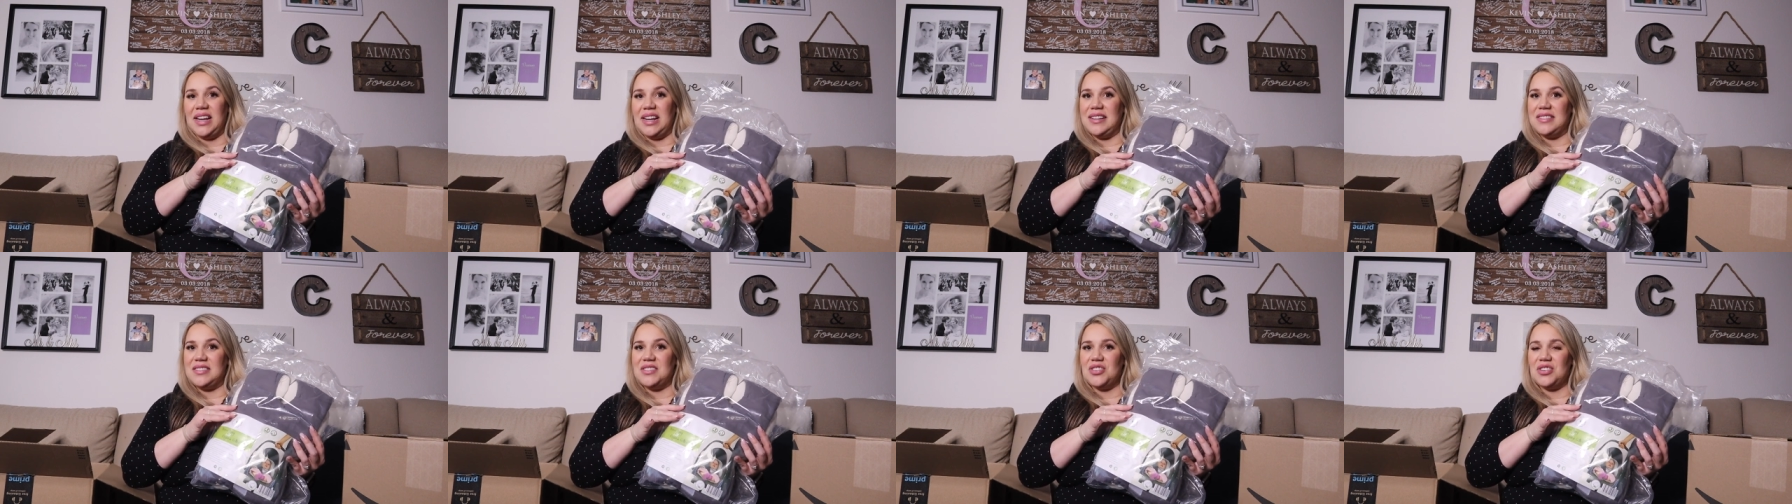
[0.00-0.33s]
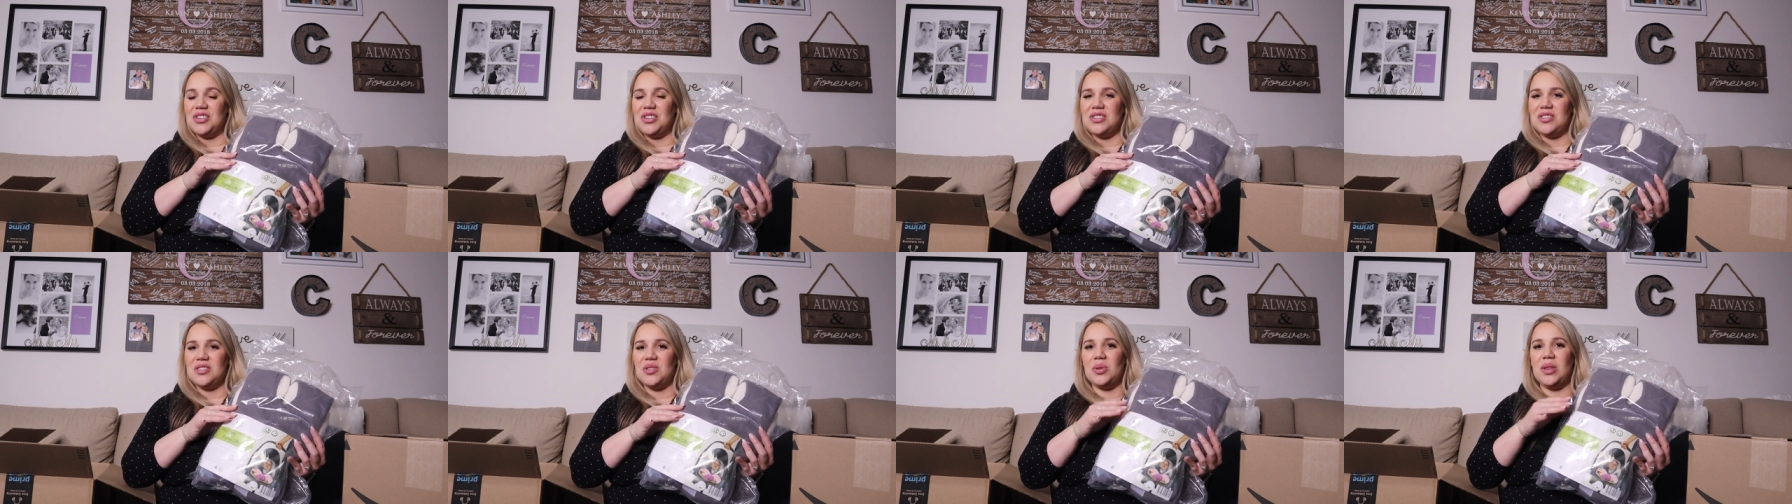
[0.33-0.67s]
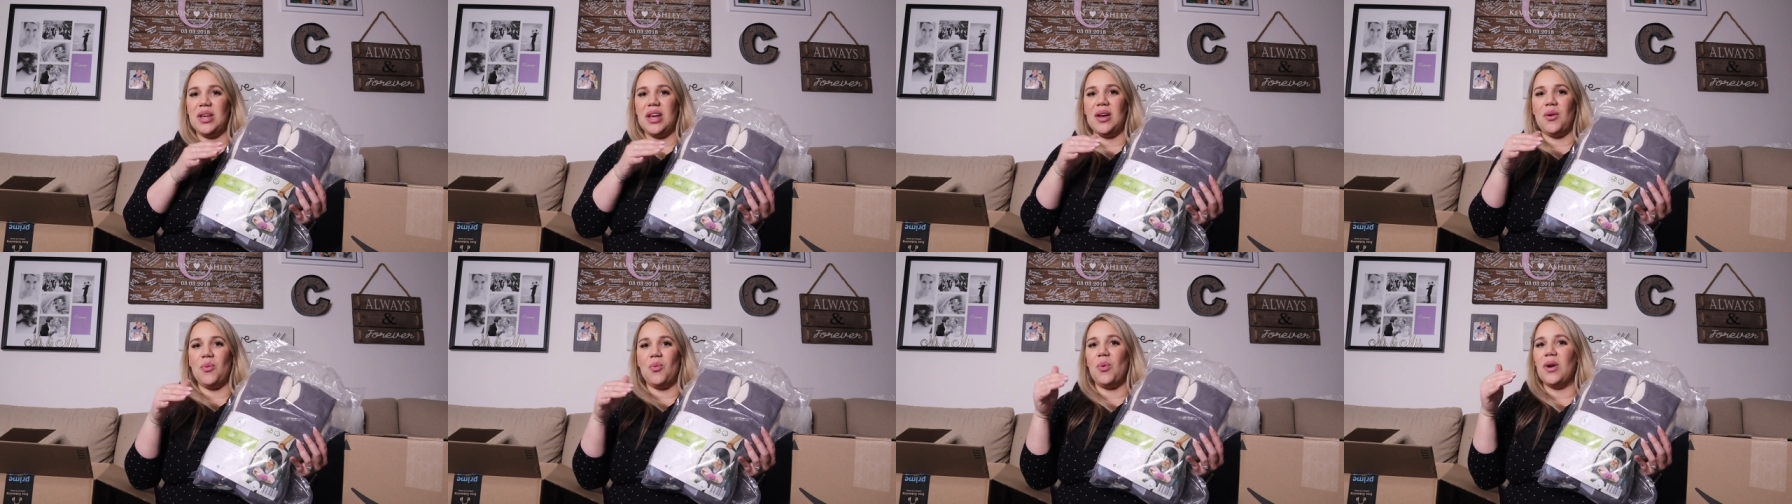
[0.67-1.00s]
insert so
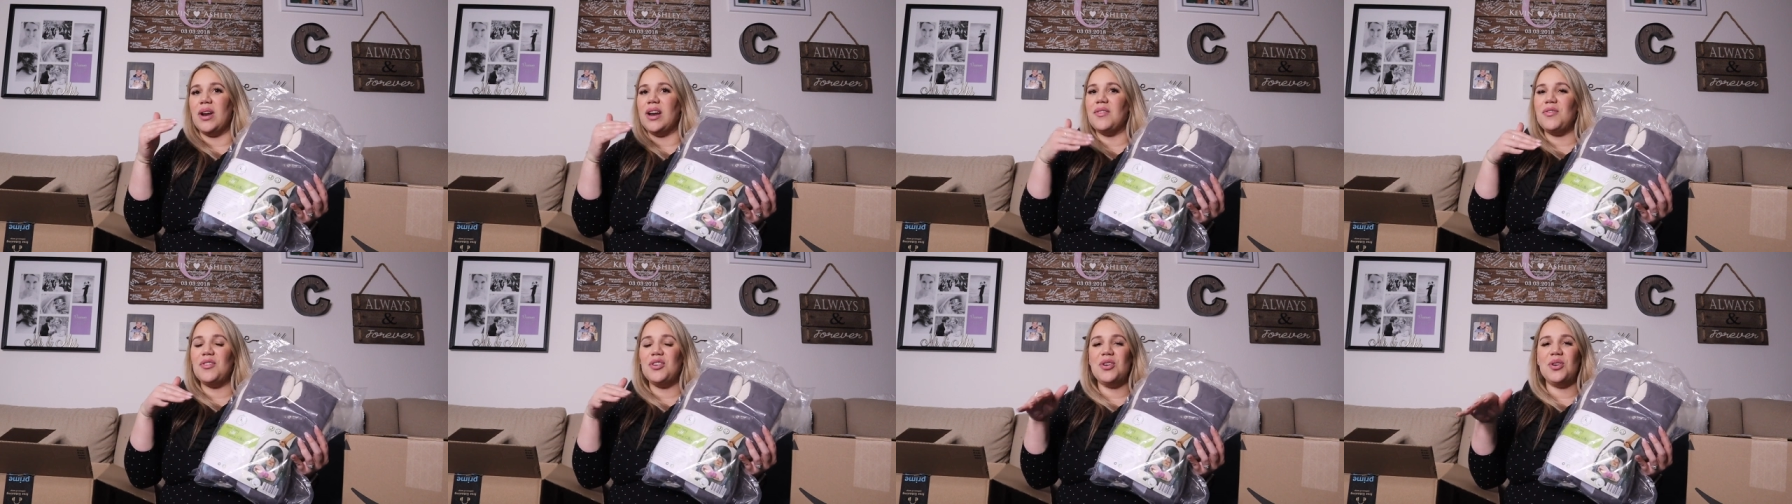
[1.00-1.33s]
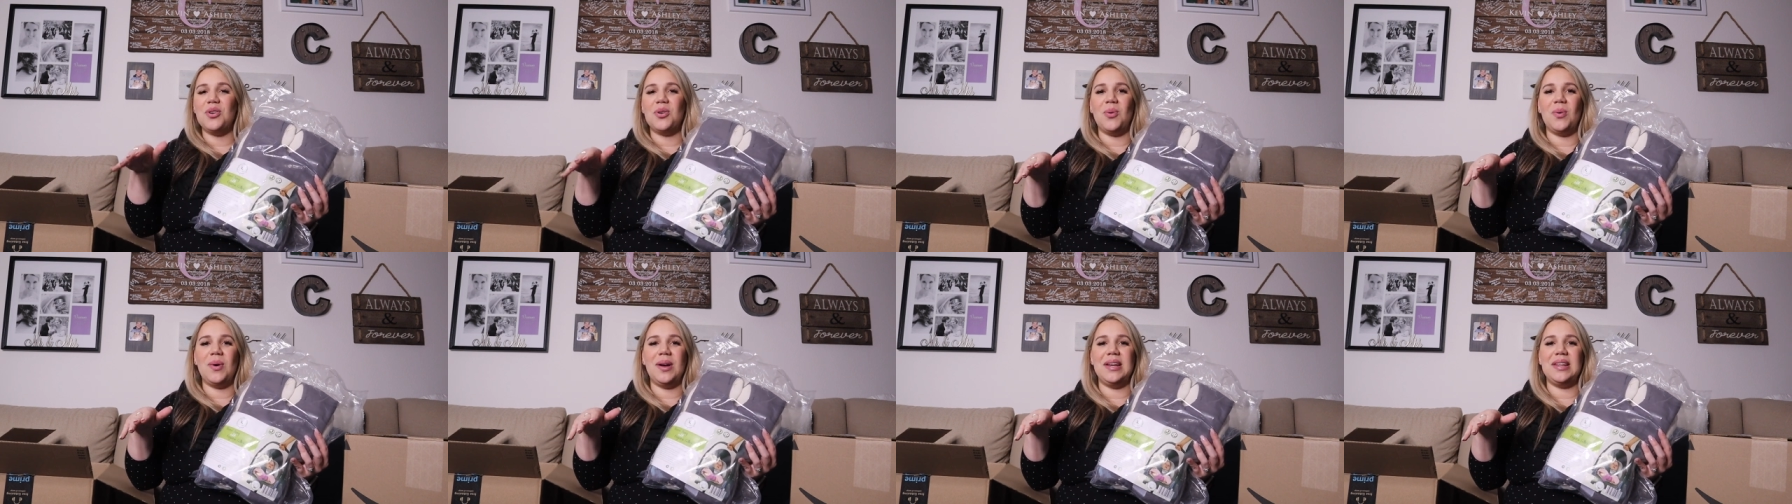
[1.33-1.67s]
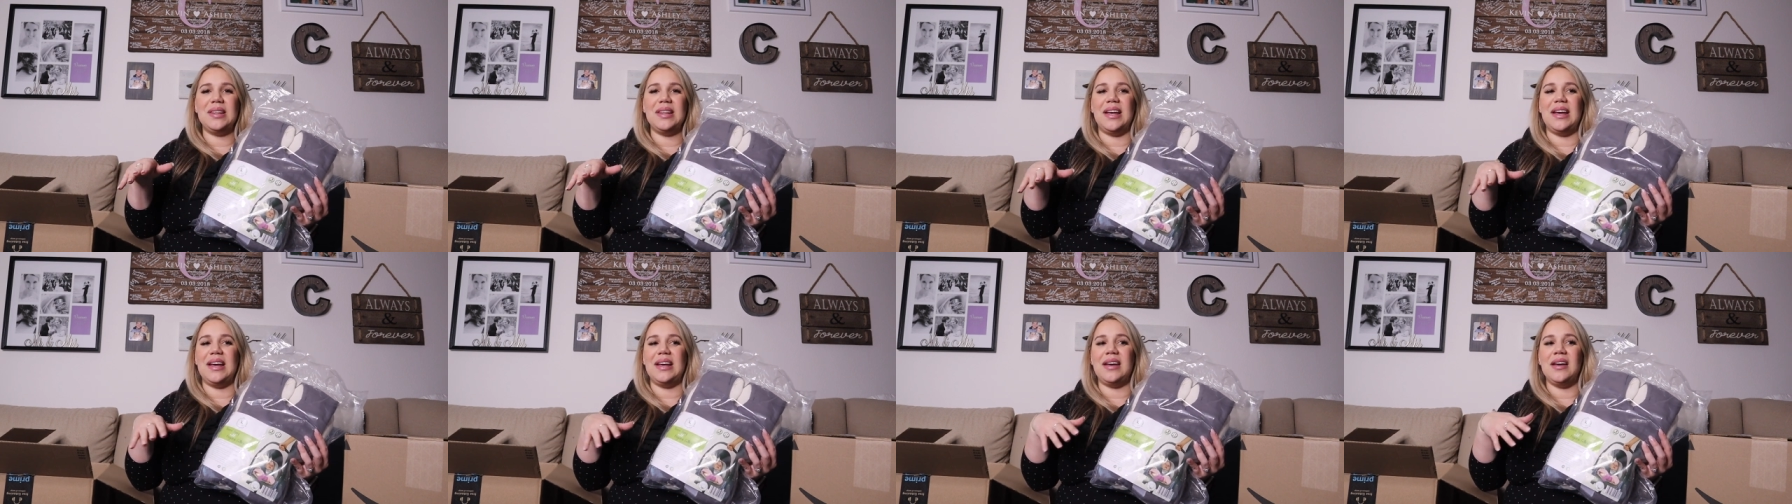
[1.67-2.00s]
that whenever you're
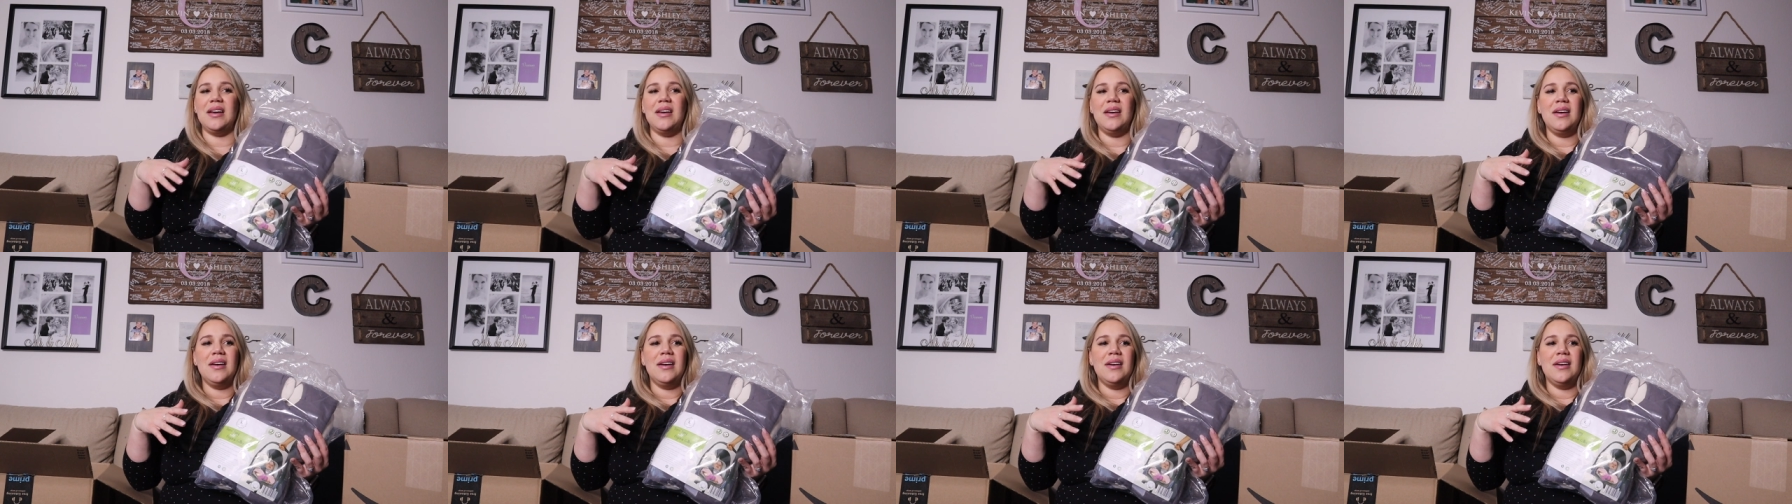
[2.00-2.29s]
going like